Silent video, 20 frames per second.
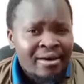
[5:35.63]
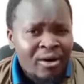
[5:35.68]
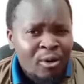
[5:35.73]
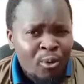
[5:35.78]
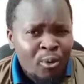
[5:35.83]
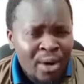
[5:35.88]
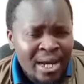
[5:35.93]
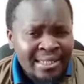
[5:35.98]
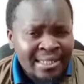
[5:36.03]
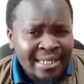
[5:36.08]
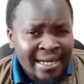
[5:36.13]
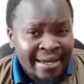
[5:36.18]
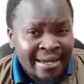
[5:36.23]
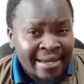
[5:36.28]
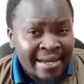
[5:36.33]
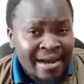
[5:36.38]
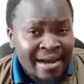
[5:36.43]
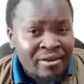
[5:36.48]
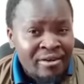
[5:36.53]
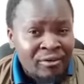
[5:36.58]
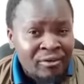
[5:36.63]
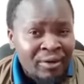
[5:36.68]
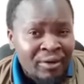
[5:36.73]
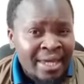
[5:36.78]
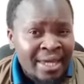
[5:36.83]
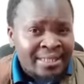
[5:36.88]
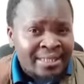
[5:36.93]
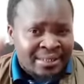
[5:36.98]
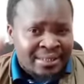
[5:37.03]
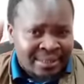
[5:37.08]
went ahead and
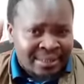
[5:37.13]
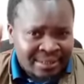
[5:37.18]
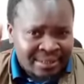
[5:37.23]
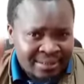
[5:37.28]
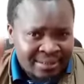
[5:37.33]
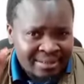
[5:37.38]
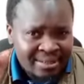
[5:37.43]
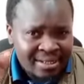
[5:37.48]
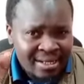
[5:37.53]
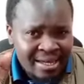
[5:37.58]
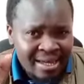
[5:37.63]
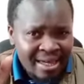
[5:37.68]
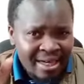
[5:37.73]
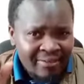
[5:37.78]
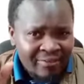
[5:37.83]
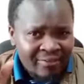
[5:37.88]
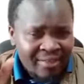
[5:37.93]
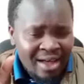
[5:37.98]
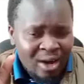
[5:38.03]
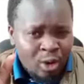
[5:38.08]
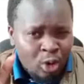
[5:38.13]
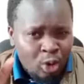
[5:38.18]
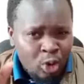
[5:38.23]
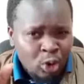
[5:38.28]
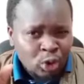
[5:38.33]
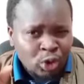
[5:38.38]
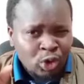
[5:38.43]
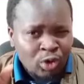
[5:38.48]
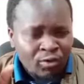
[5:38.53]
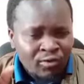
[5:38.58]
raised the
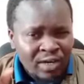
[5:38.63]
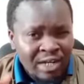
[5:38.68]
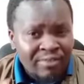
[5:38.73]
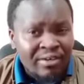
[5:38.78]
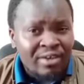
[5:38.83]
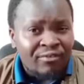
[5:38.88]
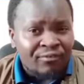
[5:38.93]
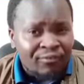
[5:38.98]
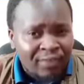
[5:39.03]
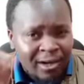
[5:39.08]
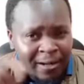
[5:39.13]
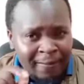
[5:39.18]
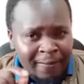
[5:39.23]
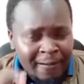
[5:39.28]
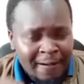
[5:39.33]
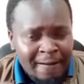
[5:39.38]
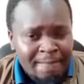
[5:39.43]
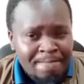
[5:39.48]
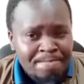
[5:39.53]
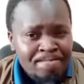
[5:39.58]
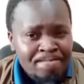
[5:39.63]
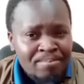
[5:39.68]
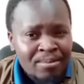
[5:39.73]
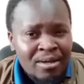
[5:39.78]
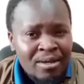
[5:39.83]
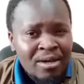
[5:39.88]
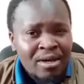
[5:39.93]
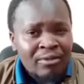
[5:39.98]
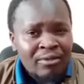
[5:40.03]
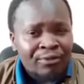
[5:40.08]
cost of living further
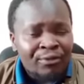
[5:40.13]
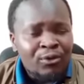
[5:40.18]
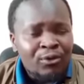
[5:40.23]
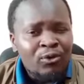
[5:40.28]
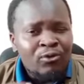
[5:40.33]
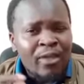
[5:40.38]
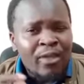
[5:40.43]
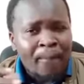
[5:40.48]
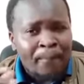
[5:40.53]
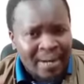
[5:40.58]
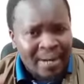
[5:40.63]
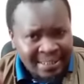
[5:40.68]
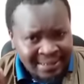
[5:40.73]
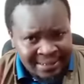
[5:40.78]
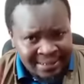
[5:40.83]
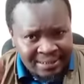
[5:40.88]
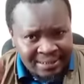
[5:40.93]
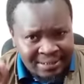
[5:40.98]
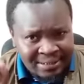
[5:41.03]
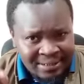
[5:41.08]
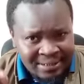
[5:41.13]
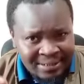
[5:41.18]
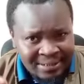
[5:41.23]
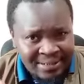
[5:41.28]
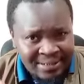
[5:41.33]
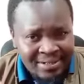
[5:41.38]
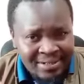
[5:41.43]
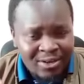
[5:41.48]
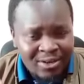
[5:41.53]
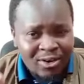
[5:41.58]
through the passage
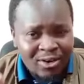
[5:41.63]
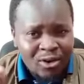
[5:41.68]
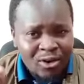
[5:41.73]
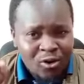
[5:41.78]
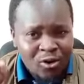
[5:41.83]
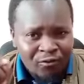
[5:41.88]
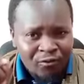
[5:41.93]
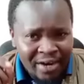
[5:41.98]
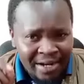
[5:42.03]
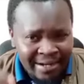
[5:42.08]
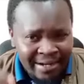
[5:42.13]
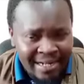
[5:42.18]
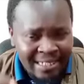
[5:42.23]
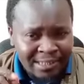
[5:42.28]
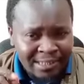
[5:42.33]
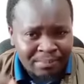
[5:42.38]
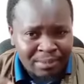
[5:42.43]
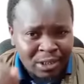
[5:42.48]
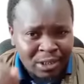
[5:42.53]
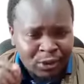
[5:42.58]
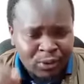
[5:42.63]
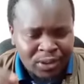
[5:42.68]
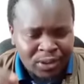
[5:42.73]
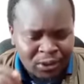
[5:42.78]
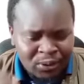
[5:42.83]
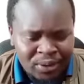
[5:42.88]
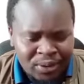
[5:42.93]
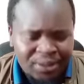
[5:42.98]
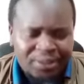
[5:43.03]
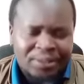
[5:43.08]
of Finance Bill
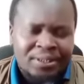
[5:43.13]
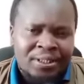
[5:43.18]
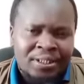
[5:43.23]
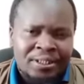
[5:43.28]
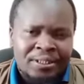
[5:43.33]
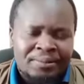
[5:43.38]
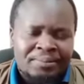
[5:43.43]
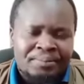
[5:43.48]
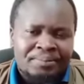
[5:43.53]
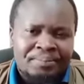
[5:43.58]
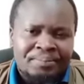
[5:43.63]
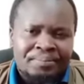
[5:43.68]
2023.